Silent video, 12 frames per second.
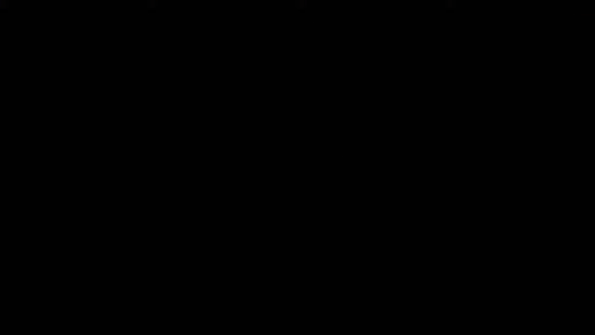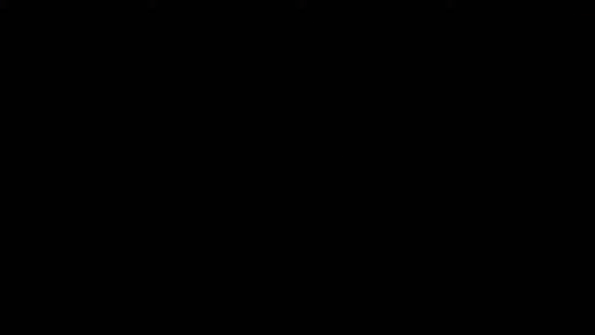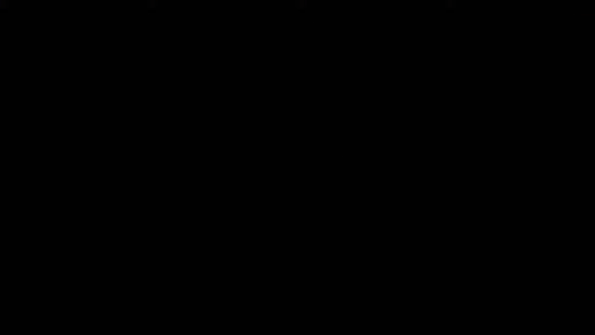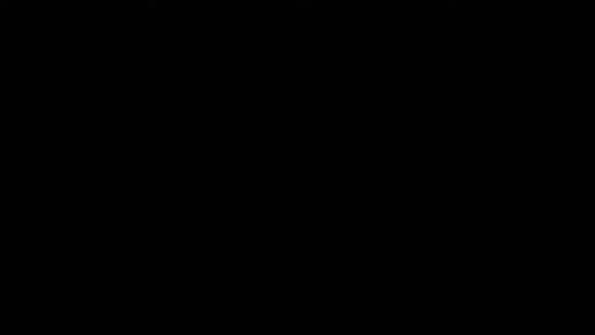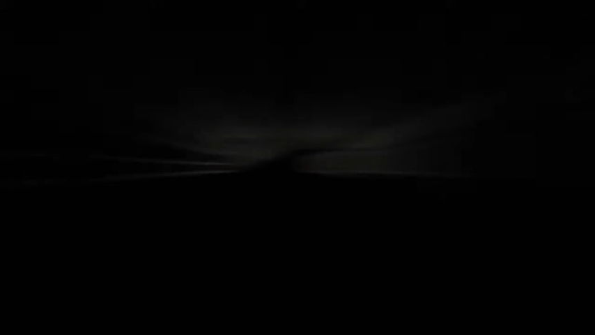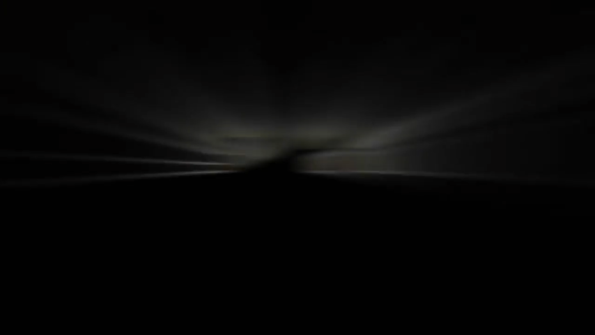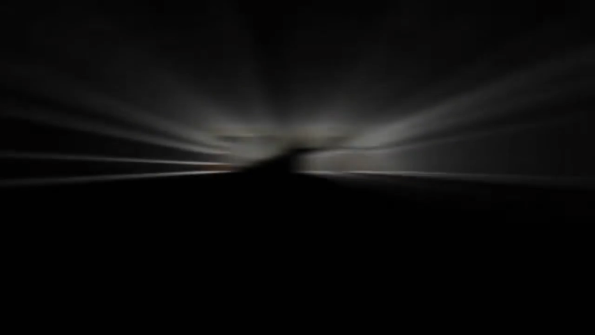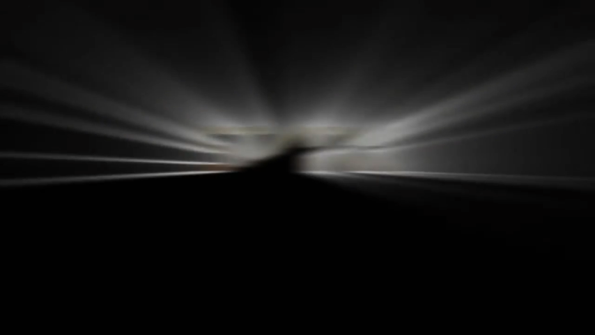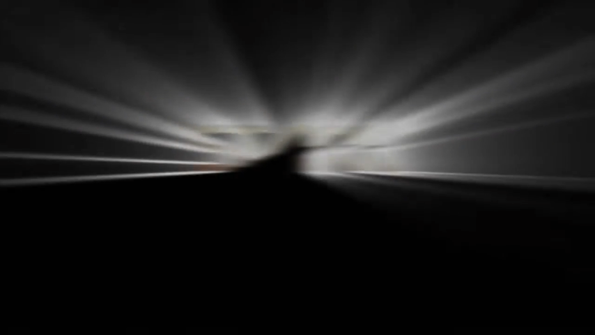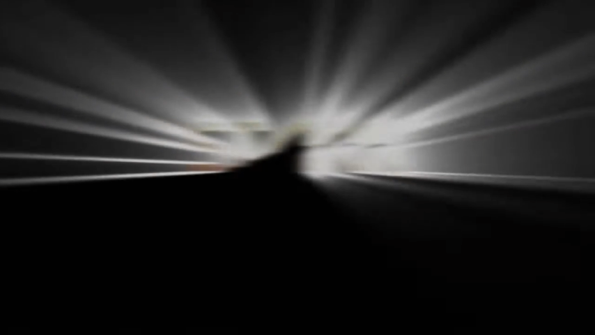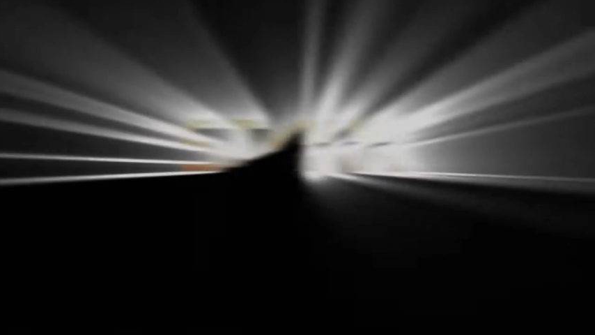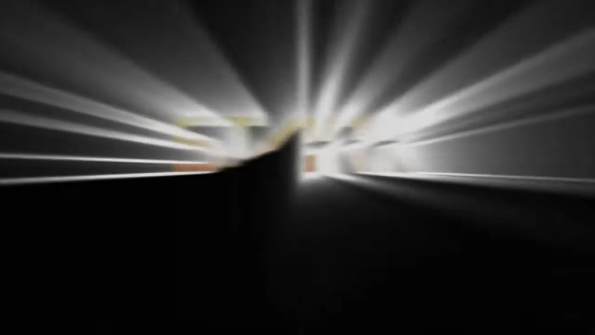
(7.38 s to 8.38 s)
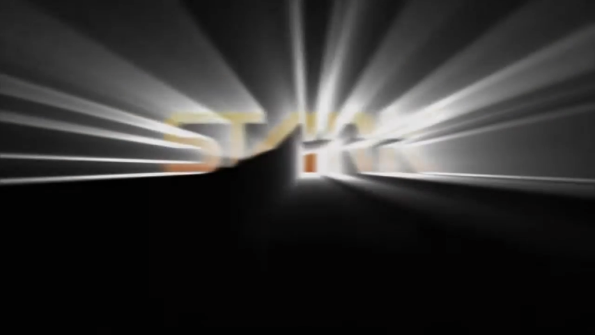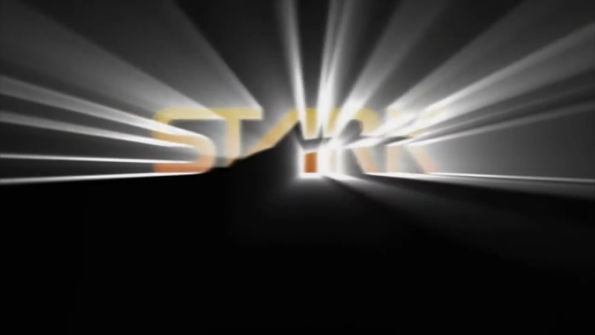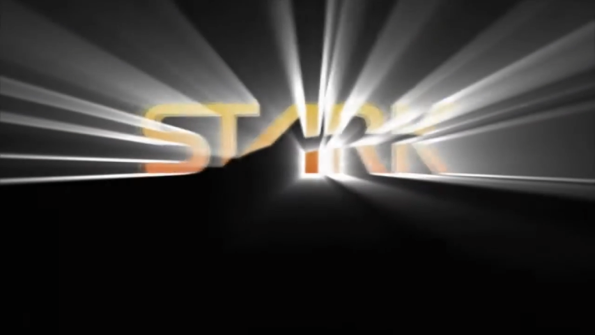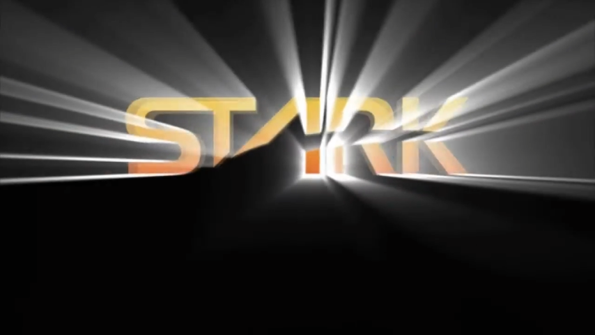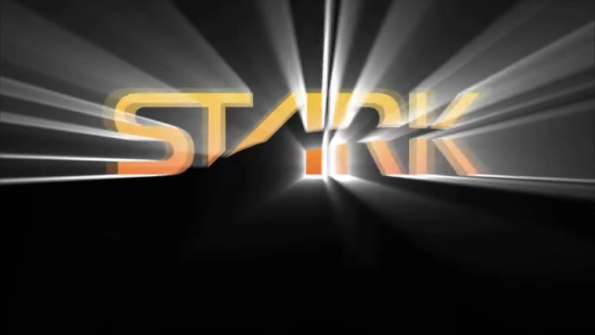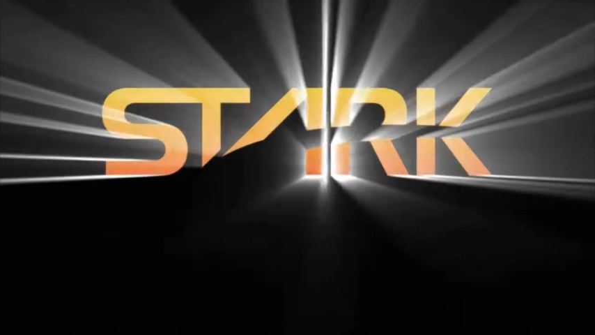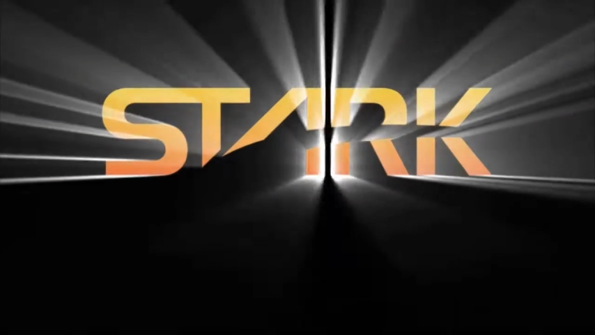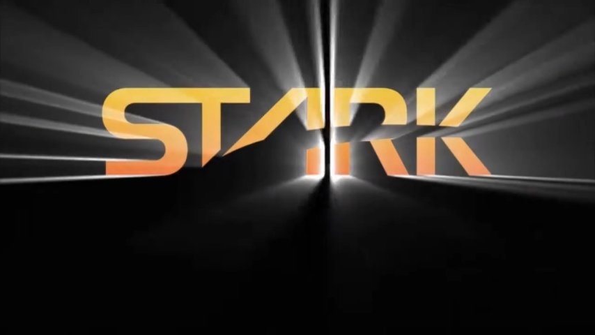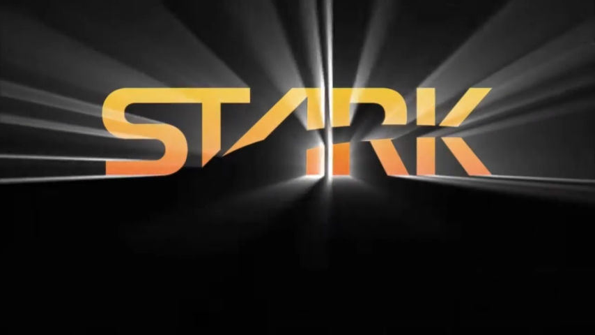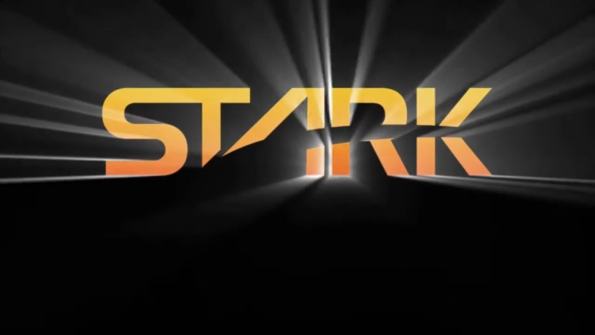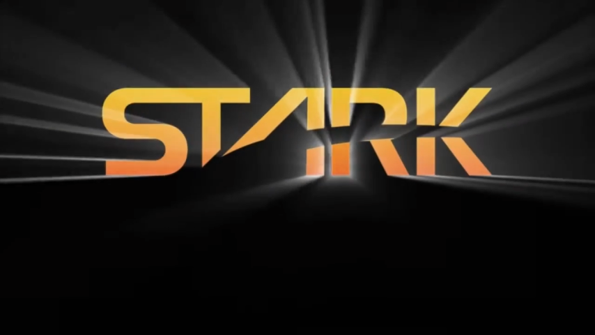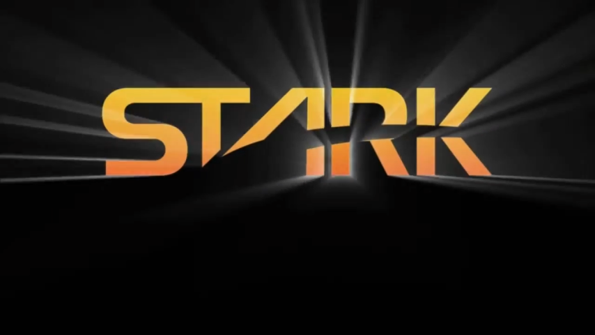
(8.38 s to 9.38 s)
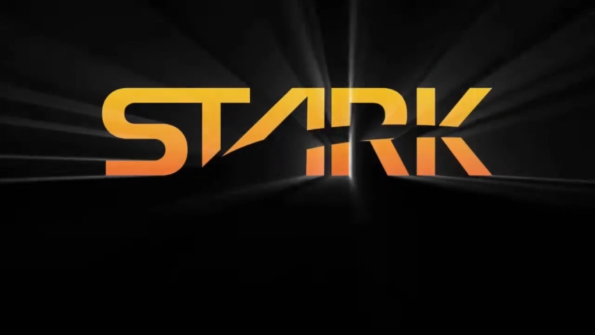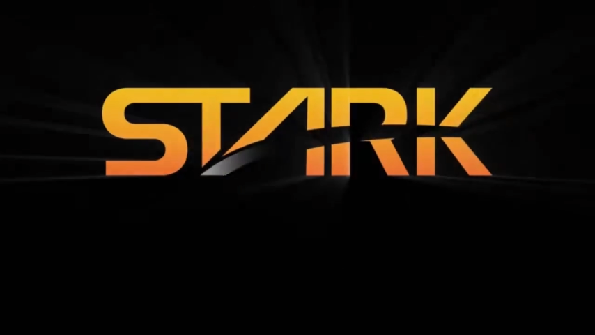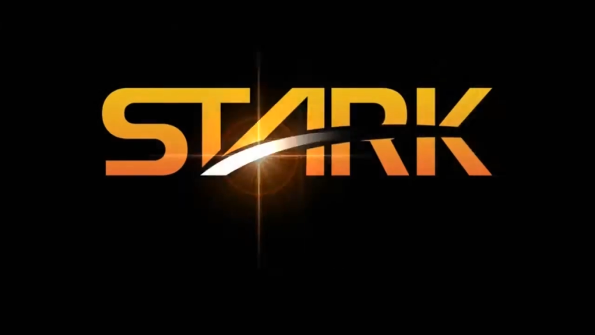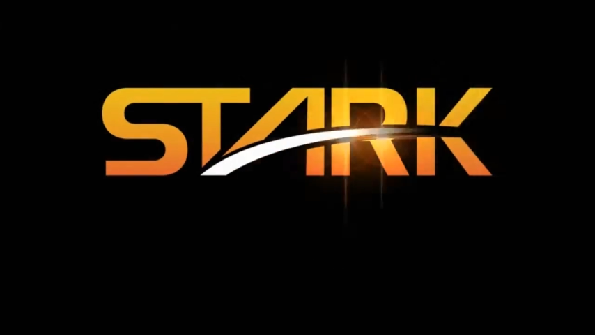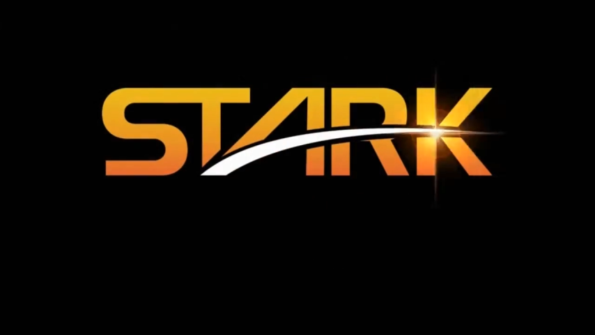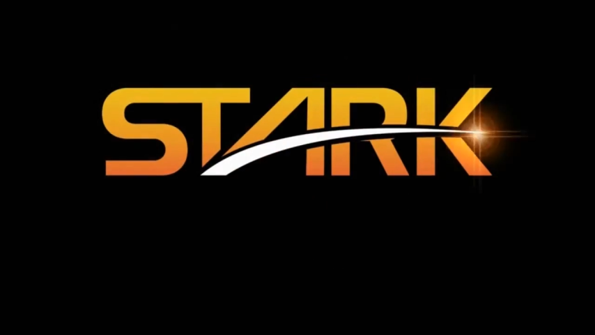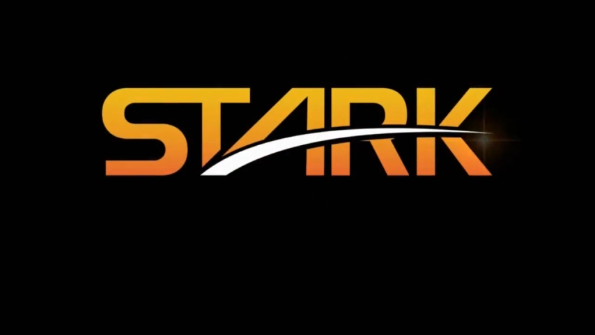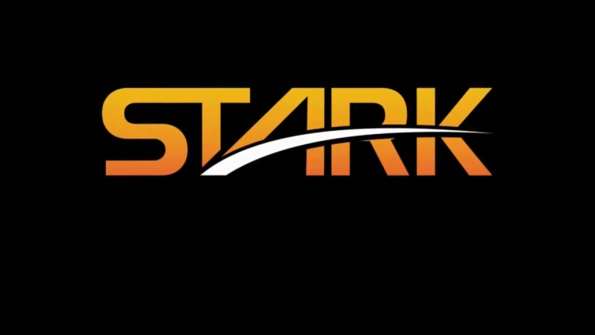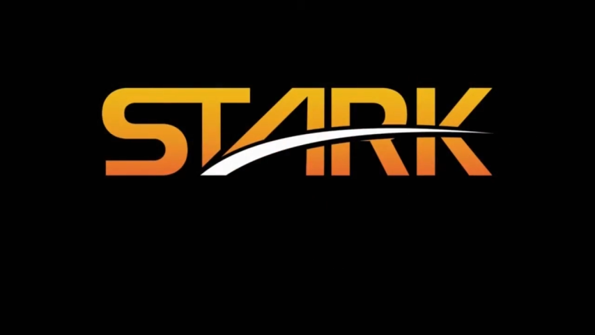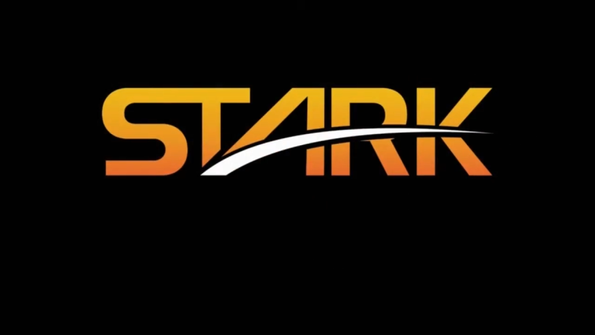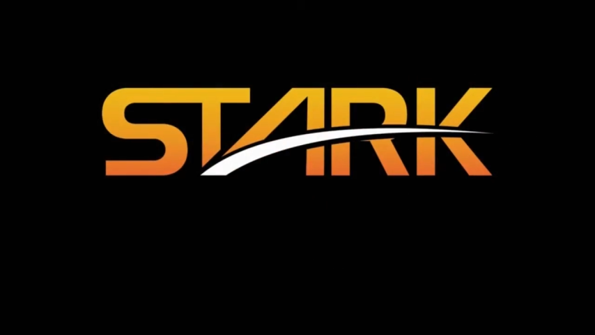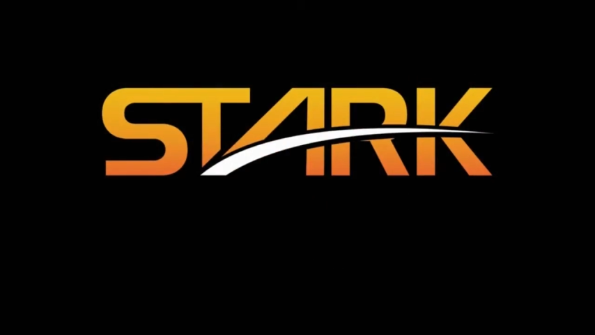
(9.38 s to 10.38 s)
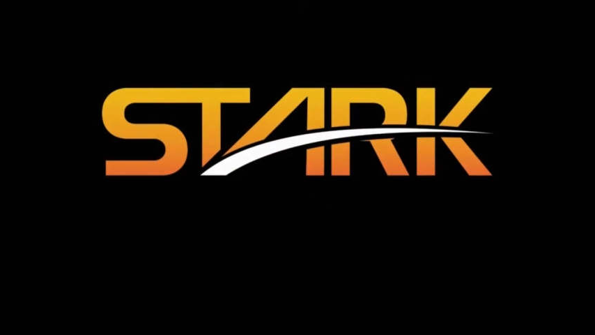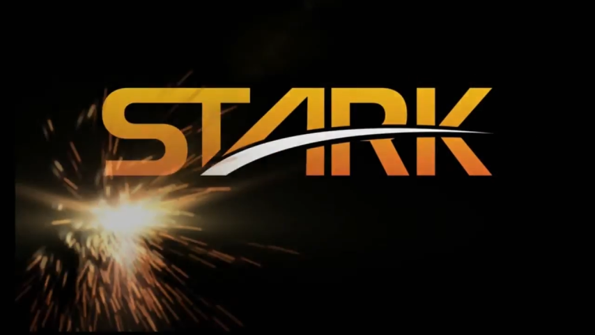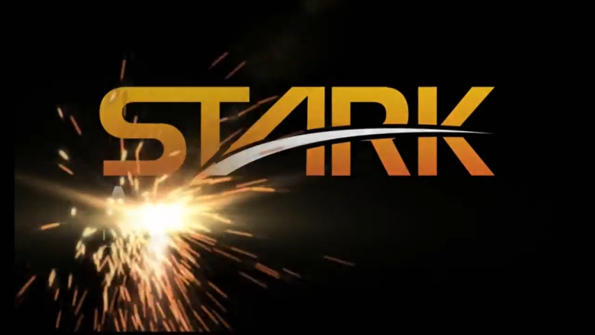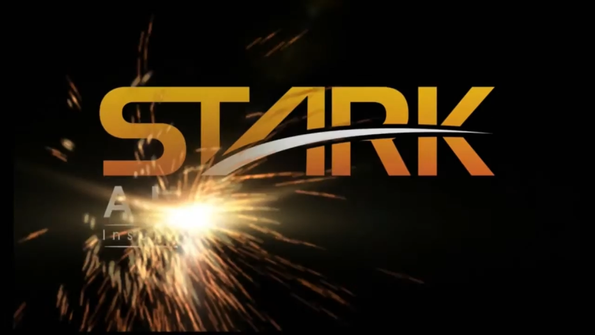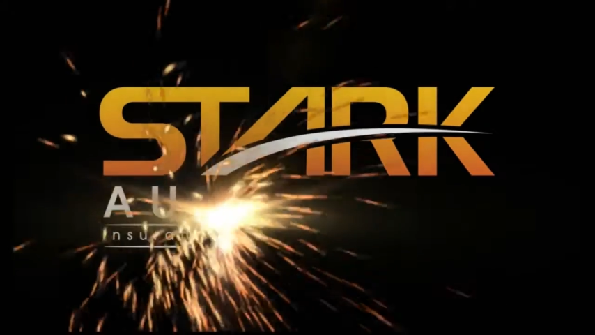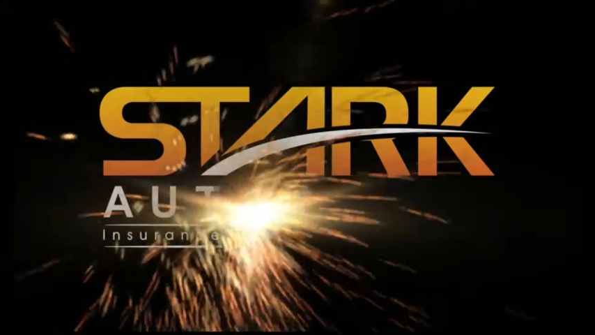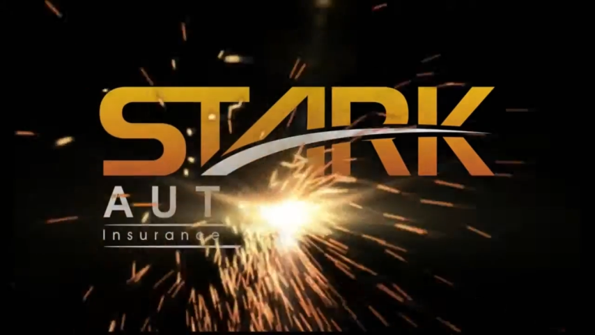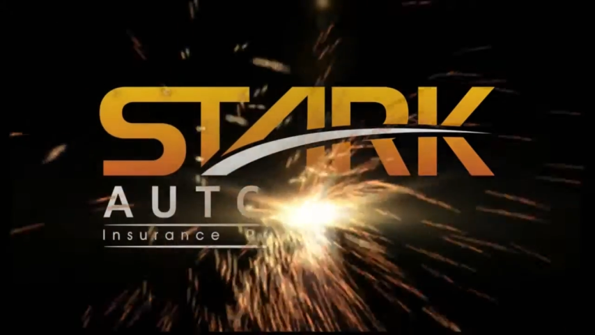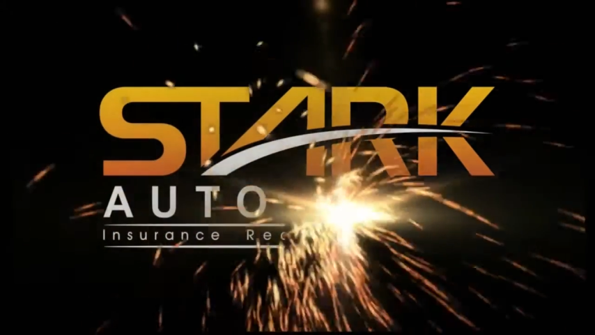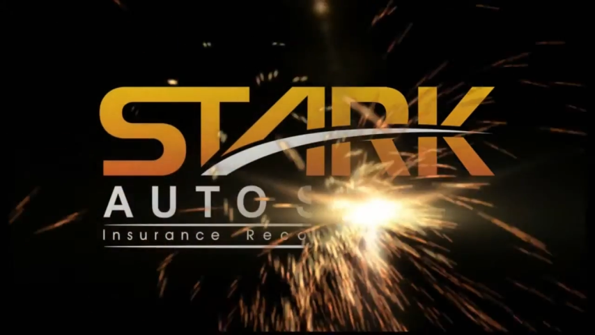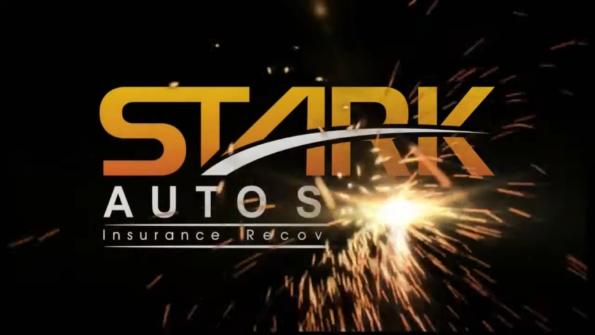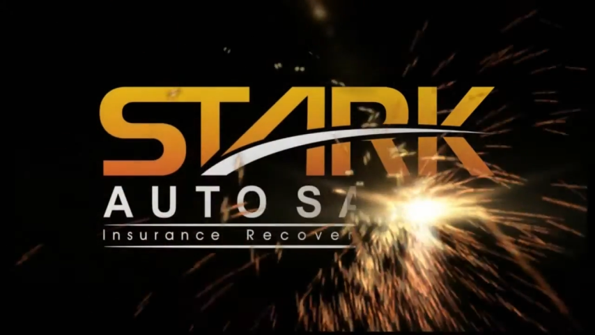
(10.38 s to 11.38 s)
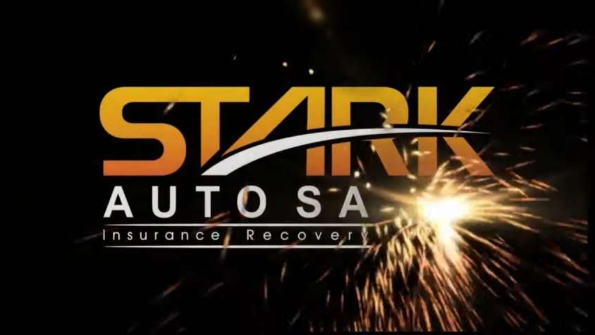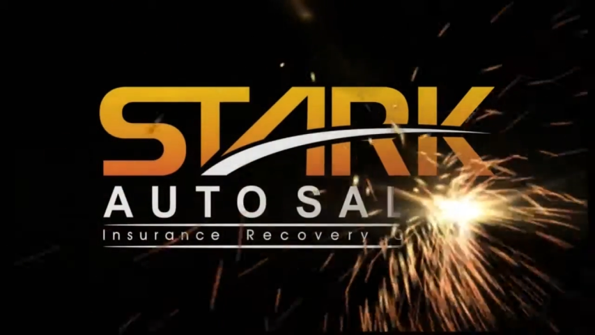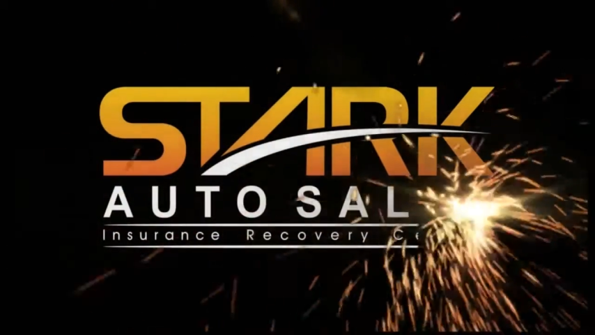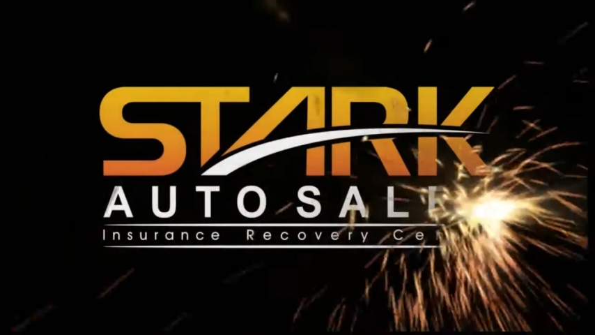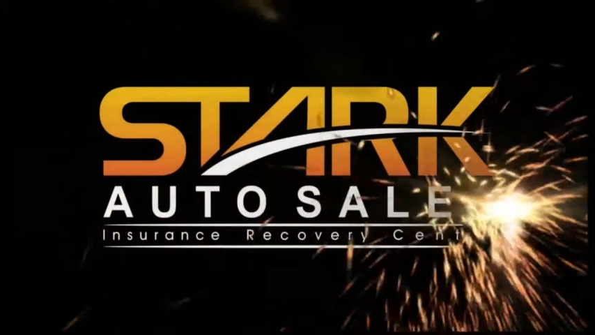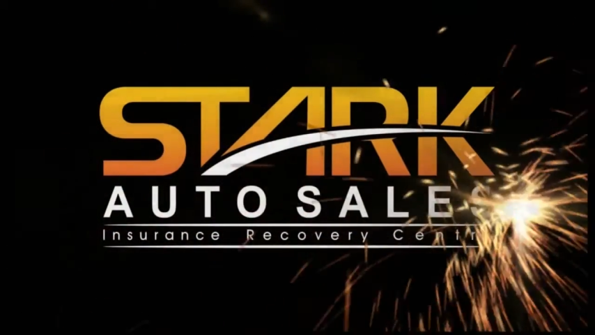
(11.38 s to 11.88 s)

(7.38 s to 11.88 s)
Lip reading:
No face is visible, so there are no lips to read.